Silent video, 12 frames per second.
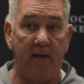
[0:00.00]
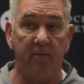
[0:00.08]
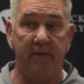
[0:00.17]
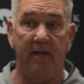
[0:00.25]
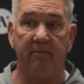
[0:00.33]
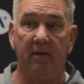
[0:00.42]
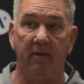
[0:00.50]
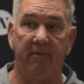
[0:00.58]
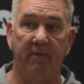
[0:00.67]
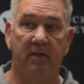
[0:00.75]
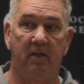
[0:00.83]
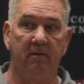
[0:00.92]
they
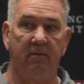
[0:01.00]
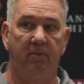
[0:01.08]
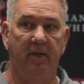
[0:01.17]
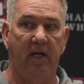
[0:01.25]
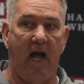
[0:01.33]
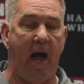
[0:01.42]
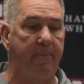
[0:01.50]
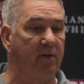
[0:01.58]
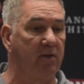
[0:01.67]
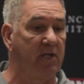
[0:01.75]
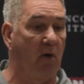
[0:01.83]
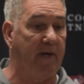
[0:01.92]
with the
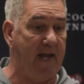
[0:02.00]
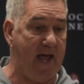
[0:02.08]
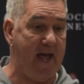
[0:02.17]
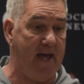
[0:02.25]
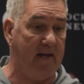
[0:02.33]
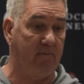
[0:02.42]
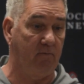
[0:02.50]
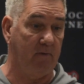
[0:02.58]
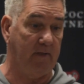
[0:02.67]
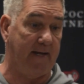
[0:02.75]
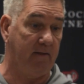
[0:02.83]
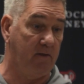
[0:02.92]
options that we had,
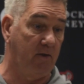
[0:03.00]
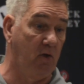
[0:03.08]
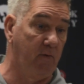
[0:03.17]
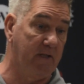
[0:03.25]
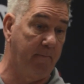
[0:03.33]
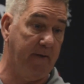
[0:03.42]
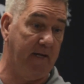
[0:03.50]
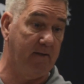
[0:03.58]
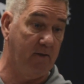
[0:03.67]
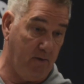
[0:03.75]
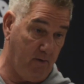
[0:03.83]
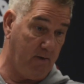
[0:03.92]
like to do with the
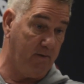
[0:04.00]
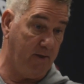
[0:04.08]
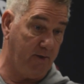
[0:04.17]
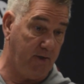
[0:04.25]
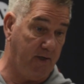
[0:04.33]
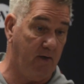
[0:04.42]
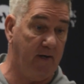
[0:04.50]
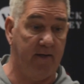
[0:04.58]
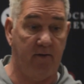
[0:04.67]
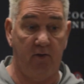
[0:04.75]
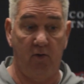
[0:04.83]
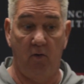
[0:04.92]
men doing this year
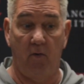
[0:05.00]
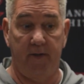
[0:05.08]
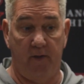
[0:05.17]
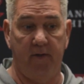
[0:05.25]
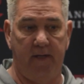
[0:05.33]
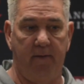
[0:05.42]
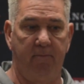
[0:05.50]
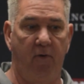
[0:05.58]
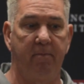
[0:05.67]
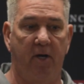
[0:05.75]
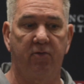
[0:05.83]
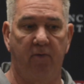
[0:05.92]
and to do what we're doing,
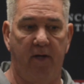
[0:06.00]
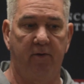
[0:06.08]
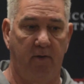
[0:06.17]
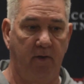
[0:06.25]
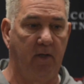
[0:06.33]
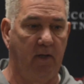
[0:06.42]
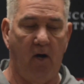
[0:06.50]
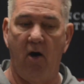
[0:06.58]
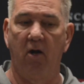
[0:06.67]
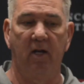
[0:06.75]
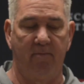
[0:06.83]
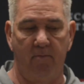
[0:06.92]

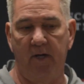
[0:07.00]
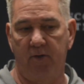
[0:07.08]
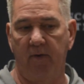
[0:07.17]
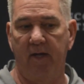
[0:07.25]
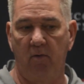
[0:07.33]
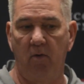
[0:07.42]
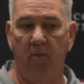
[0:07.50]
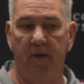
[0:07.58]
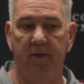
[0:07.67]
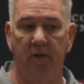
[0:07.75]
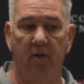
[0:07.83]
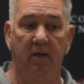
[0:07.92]
all of them much rather what
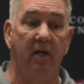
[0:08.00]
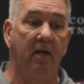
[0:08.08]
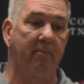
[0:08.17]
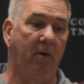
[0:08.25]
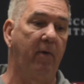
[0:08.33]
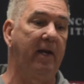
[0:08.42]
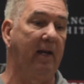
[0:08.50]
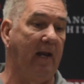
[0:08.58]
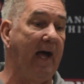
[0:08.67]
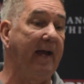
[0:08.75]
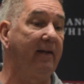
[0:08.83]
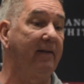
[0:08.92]
we're doing. But we
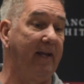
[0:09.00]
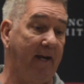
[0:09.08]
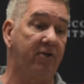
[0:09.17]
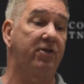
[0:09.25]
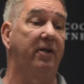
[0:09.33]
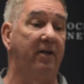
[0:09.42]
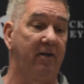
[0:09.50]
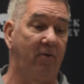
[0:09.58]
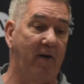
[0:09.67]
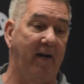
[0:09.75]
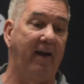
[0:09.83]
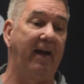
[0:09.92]
like next year
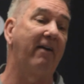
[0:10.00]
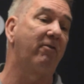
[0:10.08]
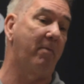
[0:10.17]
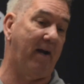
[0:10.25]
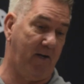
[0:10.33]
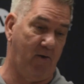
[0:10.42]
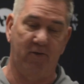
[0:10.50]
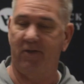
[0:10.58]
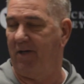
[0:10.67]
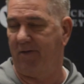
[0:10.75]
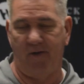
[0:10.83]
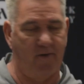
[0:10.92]
where everybody goes
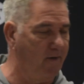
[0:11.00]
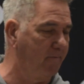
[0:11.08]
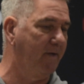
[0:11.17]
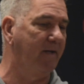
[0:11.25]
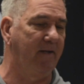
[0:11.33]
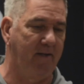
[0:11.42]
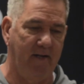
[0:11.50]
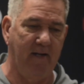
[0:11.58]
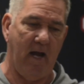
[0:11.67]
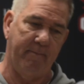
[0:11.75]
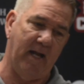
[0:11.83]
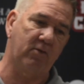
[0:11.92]
to the tournament.
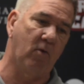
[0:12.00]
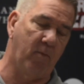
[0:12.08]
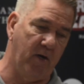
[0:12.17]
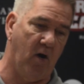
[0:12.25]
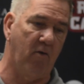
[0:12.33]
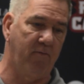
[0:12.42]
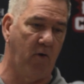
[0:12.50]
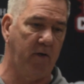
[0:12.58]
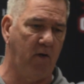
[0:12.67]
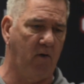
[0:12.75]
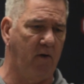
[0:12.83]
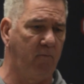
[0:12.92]
I mean, that's what we all
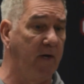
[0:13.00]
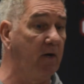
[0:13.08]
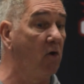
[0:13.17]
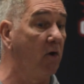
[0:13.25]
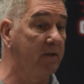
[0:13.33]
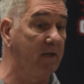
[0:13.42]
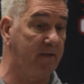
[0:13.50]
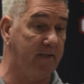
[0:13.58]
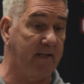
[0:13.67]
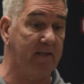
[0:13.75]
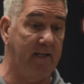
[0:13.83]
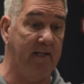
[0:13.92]
voted on. We're going to a
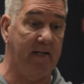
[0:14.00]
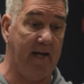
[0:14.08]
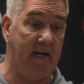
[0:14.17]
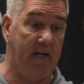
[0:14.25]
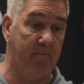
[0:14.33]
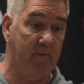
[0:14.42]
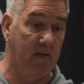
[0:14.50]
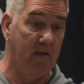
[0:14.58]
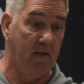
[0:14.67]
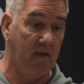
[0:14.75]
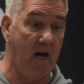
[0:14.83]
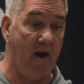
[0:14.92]
16-game
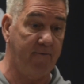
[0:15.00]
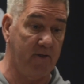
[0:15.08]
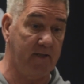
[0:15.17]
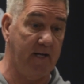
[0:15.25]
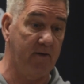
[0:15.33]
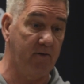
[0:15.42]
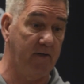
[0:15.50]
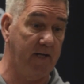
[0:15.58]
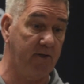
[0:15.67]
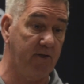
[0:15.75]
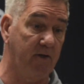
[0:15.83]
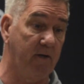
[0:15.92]
conference schedule
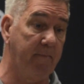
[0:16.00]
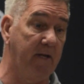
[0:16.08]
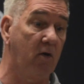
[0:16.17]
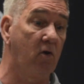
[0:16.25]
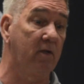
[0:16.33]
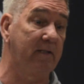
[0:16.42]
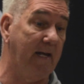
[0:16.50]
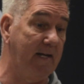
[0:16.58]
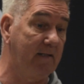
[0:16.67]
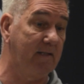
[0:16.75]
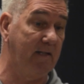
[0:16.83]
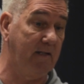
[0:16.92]
next year, and the men are going to
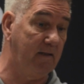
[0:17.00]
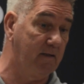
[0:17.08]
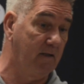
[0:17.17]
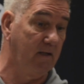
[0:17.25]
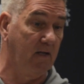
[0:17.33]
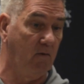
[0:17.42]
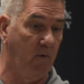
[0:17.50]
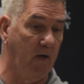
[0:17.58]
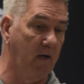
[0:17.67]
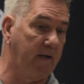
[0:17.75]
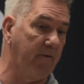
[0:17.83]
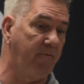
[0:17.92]
18.
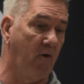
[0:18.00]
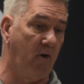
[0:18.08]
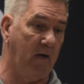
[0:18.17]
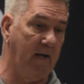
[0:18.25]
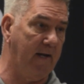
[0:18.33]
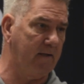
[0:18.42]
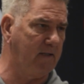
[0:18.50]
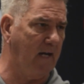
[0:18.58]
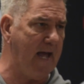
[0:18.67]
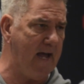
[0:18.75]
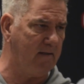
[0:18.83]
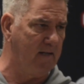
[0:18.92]
We're looking for our last. The
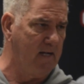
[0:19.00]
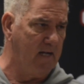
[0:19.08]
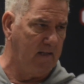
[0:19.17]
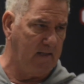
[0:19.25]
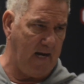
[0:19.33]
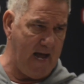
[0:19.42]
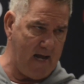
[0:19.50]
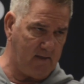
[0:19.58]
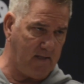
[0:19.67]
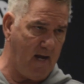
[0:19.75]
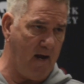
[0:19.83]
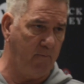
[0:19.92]

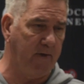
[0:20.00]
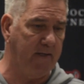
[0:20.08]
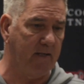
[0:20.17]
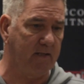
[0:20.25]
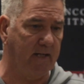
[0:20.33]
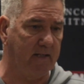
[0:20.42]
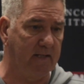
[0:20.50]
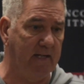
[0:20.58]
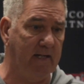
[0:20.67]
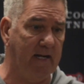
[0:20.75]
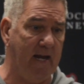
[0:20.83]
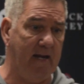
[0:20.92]
last time we did
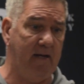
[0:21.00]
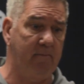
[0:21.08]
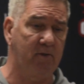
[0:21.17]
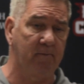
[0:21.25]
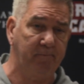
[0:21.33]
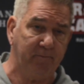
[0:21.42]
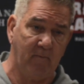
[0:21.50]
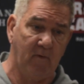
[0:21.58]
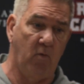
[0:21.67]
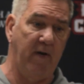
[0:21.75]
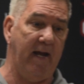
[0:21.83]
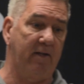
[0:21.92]
16 games,
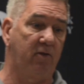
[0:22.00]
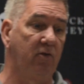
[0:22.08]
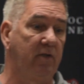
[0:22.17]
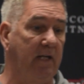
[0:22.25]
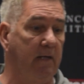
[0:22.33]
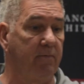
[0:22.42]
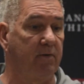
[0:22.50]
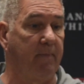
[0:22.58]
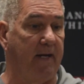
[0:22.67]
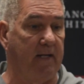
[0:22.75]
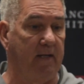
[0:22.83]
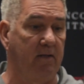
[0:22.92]
we had two teams
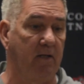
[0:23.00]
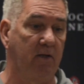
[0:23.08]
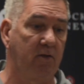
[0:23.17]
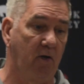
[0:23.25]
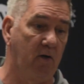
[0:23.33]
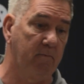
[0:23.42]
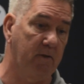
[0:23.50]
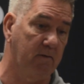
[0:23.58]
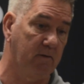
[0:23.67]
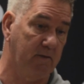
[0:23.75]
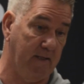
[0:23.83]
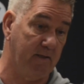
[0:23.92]
make it into the tournament,
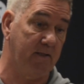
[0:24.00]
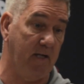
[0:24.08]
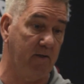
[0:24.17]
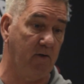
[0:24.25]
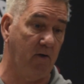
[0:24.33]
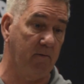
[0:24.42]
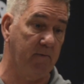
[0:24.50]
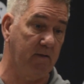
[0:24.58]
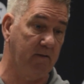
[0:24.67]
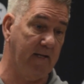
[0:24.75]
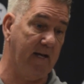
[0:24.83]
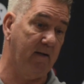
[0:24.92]
the NCAA tournament.
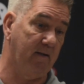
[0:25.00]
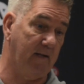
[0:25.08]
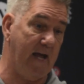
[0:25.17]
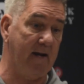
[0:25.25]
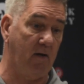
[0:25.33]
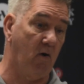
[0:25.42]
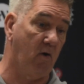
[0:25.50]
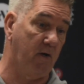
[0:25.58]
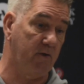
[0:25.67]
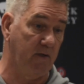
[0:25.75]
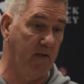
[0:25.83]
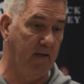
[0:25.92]
They had a
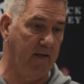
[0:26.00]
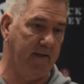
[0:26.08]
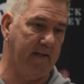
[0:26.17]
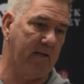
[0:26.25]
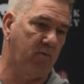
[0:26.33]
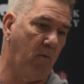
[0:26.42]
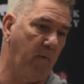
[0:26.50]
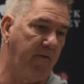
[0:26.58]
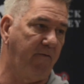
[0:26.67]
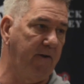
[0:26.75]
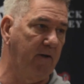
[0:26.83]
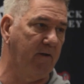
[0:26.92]
at-large, and that's what we
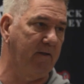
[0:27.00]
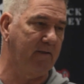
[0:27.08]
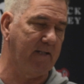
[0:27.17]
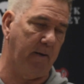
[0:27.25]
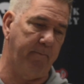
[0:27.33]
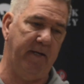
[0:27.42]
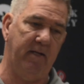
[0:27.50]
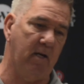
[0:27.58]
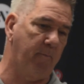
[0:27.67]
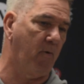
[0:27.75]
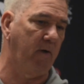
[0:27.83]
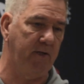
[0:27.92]
feel. Instead of beating
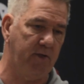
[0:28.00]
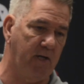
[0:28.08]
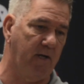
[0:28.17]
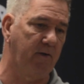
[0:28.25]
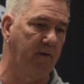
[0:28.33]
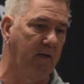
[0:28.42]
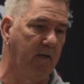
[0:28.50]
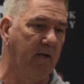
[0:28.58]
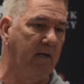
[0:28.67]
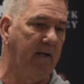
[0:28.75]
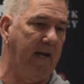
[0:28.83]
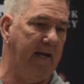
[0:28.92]
up on each other,
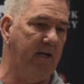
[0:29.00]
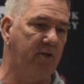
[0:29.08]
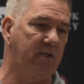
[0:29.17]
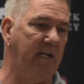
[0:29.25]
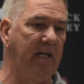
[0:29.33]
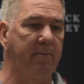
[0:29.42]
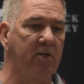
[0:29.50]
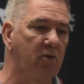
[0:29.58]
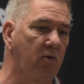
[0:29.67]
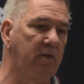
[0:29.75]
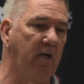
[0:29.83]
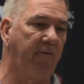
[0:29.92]
each team is
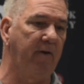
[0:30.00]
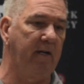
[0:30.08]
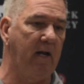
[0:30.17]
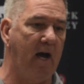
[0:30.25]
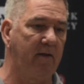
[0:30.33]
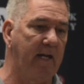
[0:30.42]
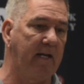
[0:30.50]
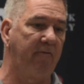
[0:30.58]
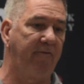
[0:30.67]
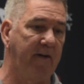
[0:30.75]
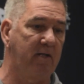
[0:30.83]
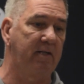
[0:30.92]
so different in how they
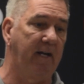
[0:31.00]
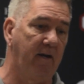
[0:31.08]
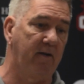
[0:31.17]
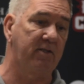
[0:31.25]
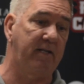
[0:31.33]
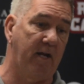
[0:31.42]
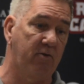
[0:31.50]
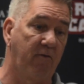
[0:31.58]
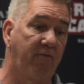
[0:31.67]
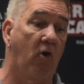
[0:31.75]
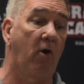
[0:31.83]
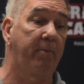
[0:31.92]
can fix their schedule
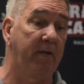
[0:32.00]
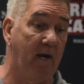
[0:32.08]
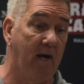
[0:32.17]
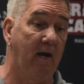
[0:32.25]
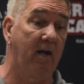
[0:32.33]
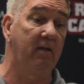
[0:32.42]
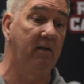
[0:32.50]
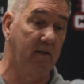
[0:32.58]
for RPI.